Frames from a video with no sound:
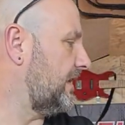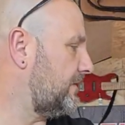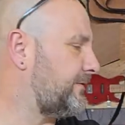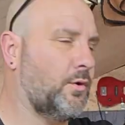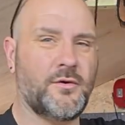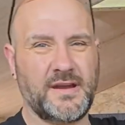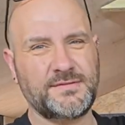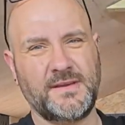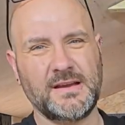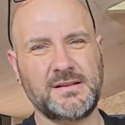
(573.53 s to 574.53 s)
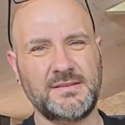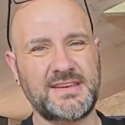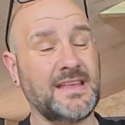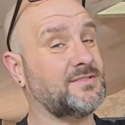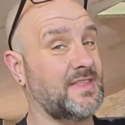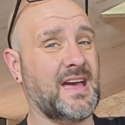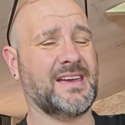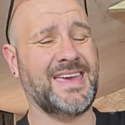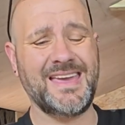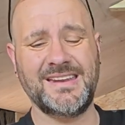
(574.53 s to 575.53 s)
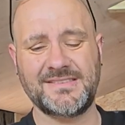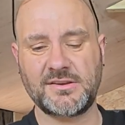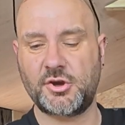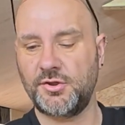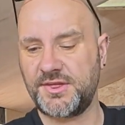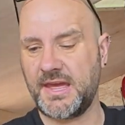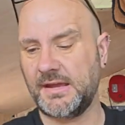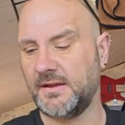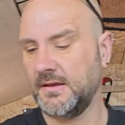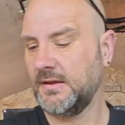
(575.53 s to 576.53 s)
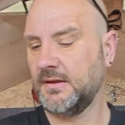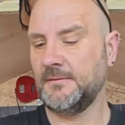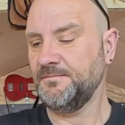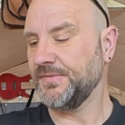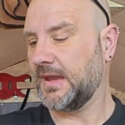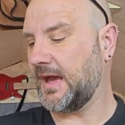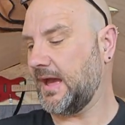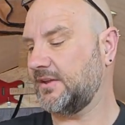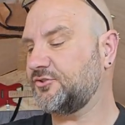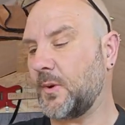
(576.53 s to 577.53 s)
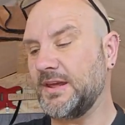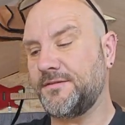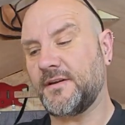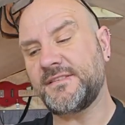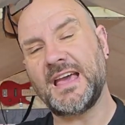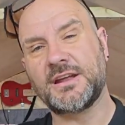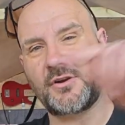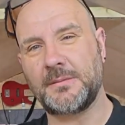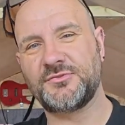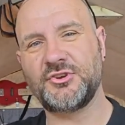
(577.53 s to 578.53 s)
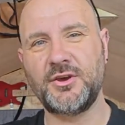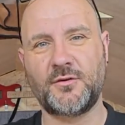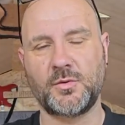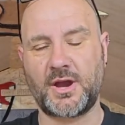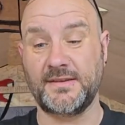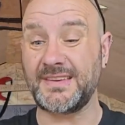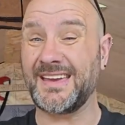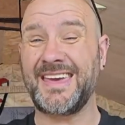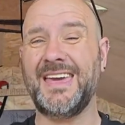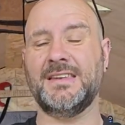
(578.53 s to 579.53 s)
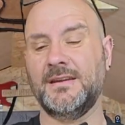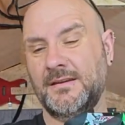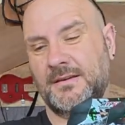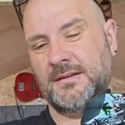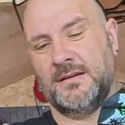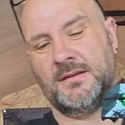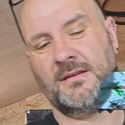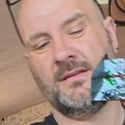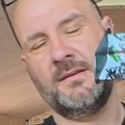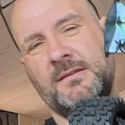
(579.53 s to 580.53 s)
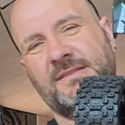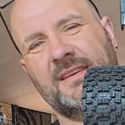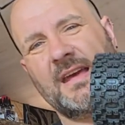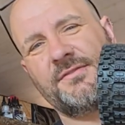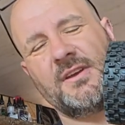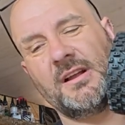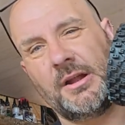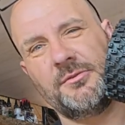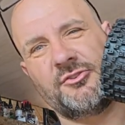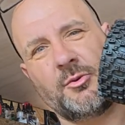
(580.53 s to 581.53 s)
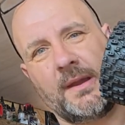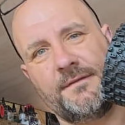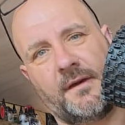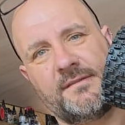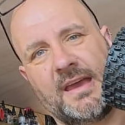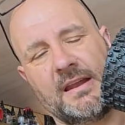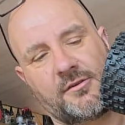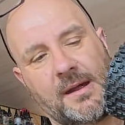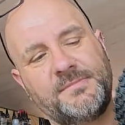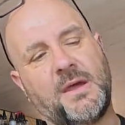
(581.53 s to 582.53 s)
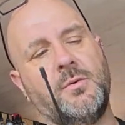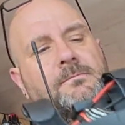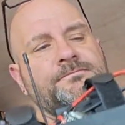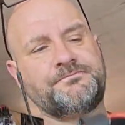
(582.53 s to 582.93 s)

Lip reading: of the 4S vehicles yet, so that again is a good thing. 25 kilogram servo, guys. Again, didn't have to include the 25 kilogram. No.